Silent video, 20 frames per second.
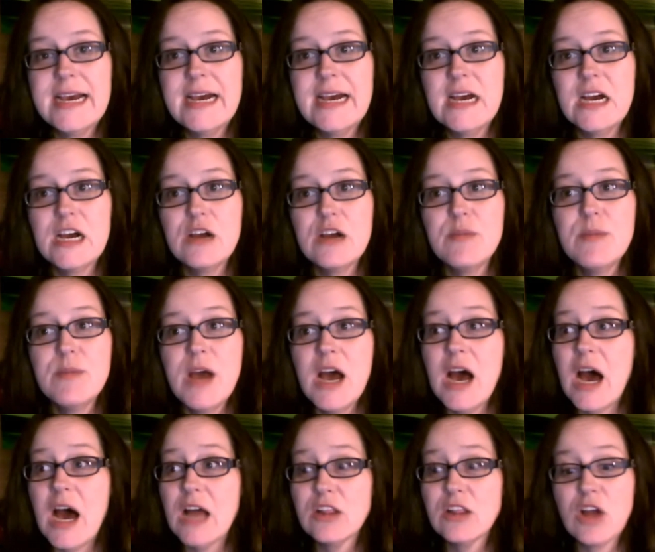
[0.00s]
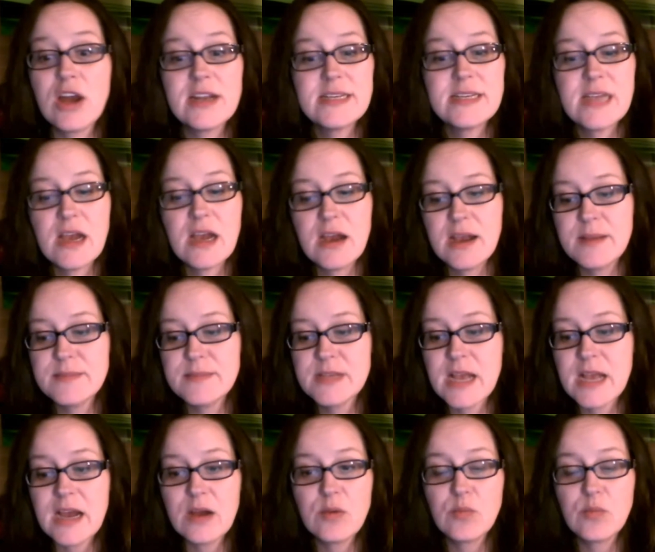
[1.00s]
A lot of times
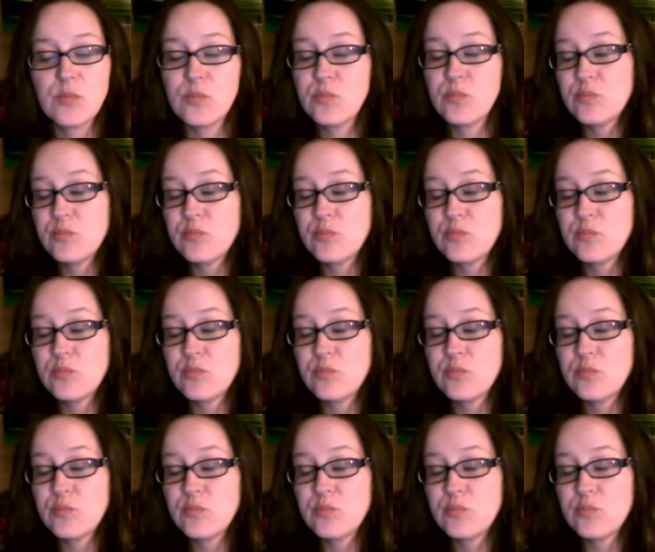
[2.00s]
I